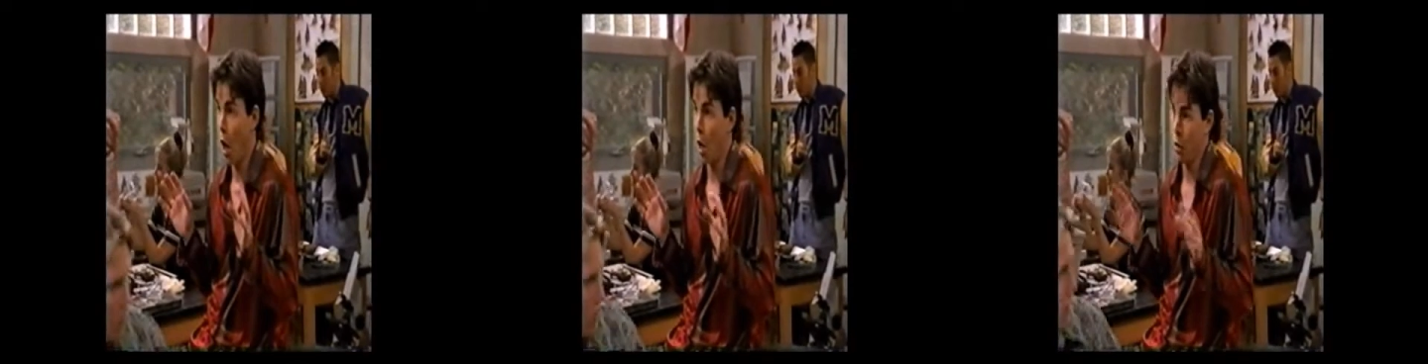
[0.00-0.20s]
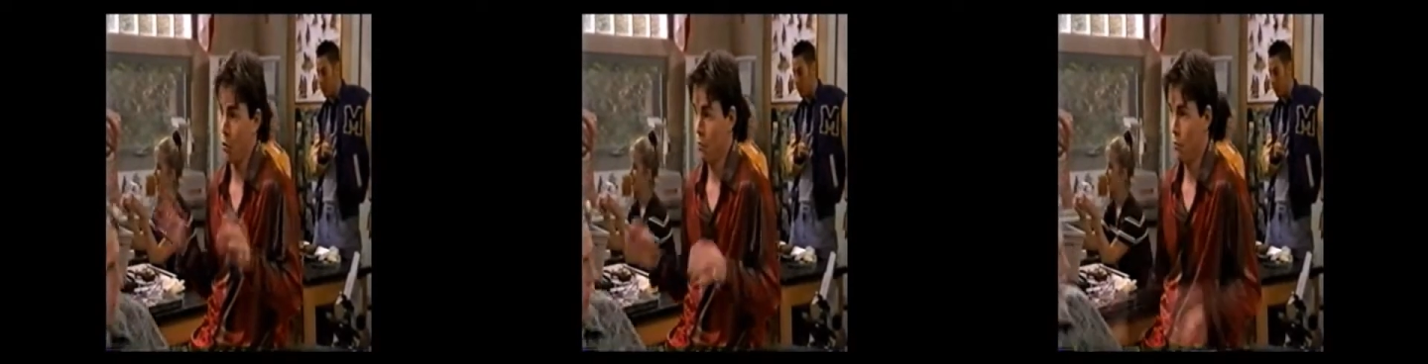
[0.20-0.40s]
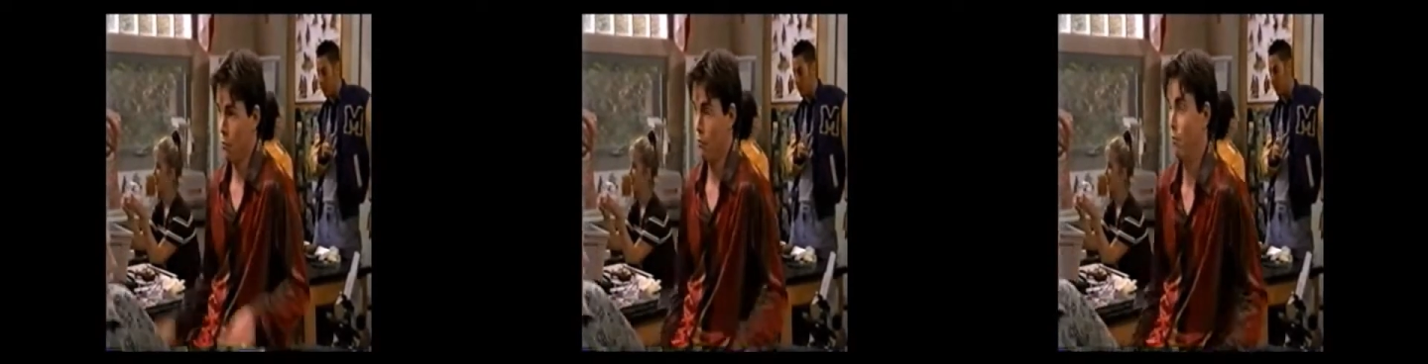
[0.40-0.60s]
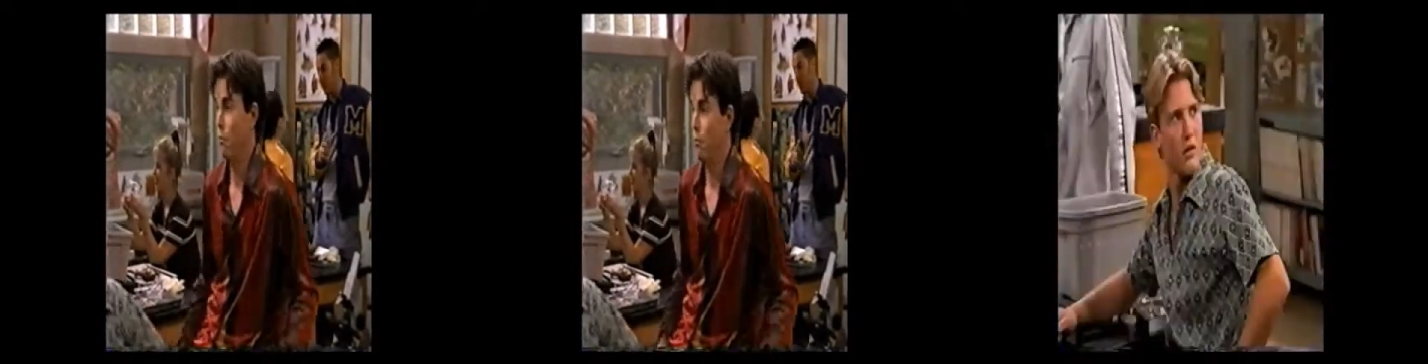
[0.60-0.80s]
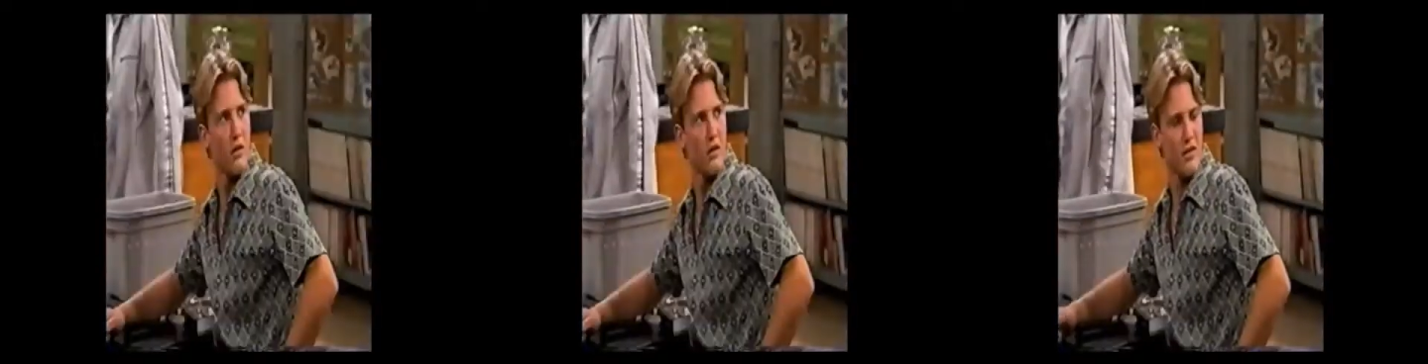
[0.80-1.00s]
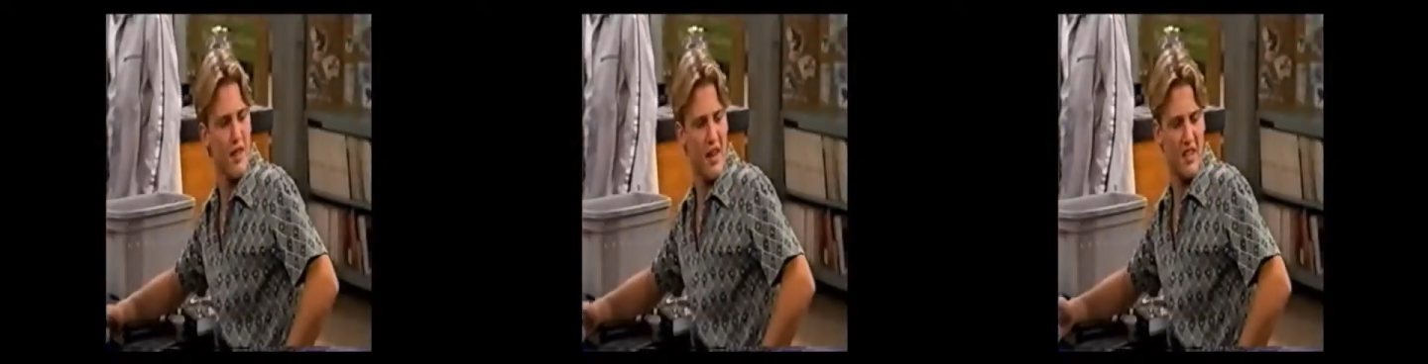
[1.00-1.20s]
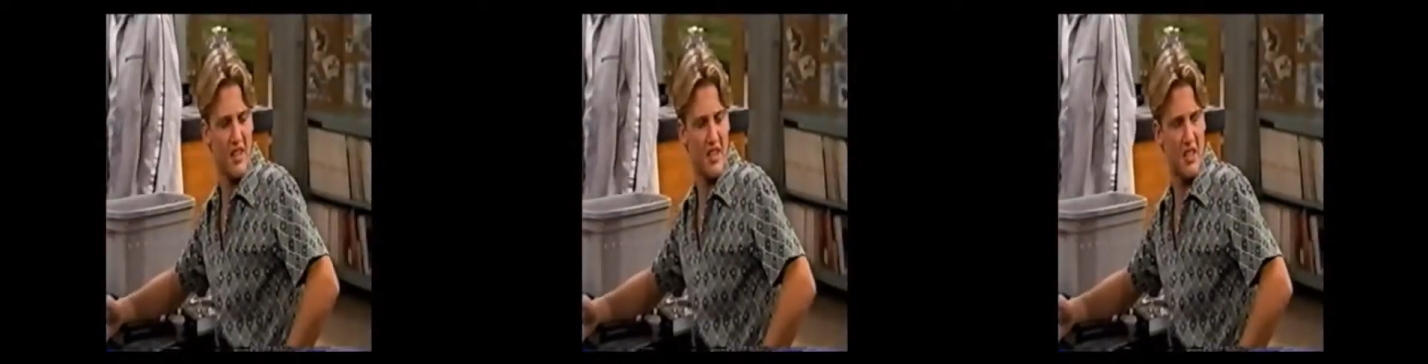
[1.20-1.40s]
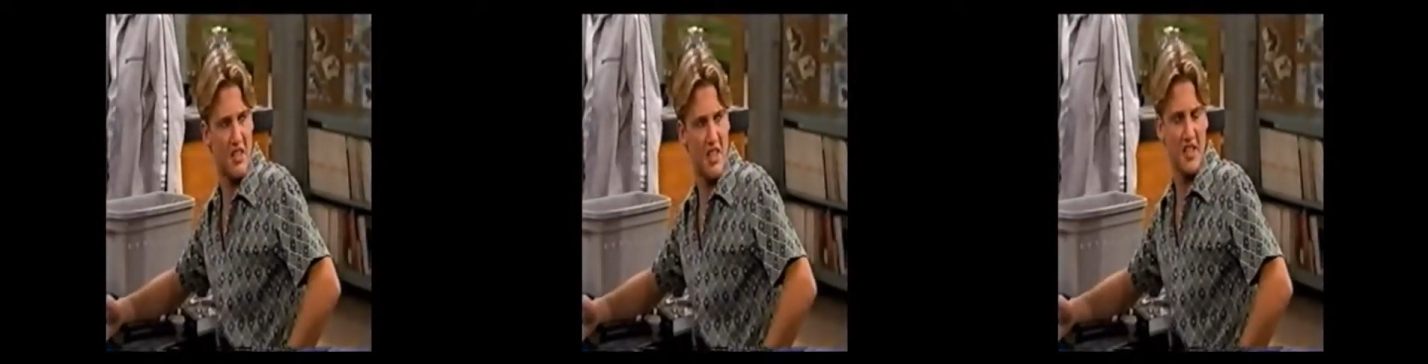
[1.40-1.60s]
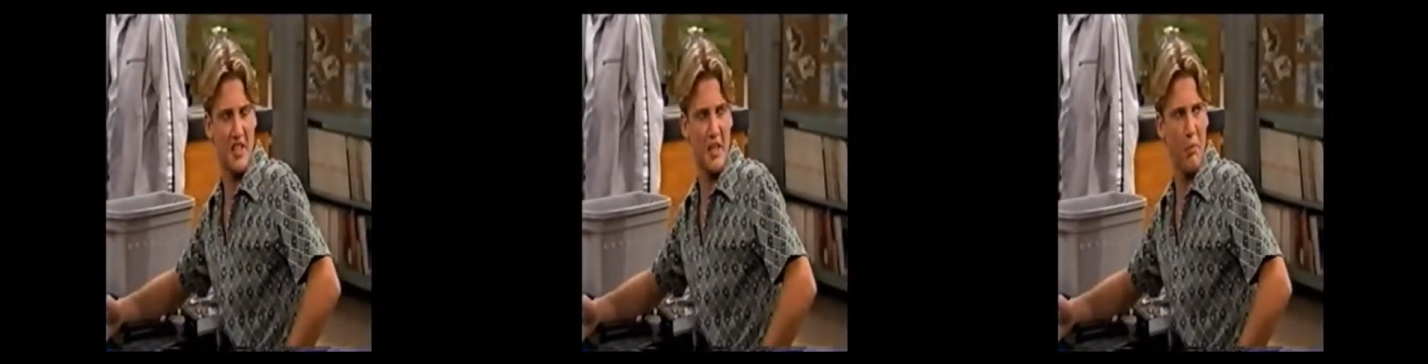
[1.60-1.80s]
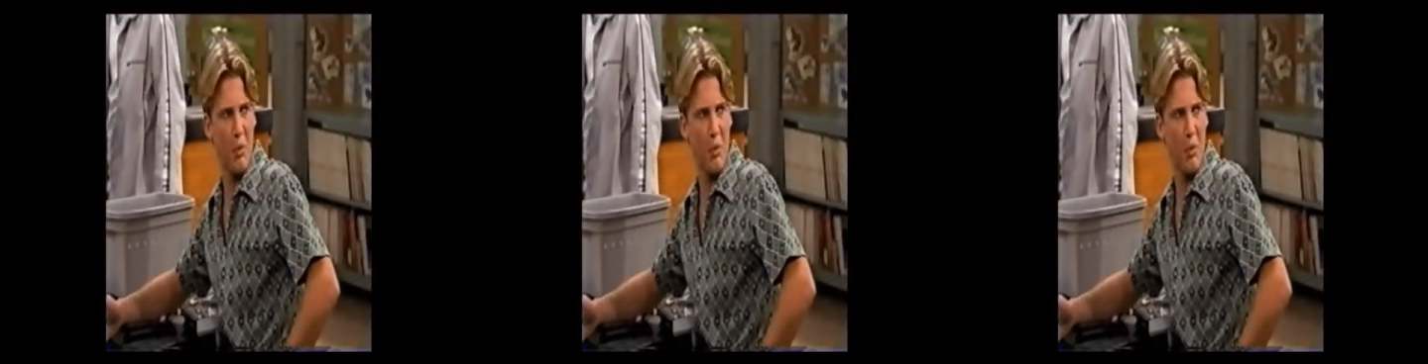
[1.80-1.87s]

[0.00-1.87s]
He's not a sissy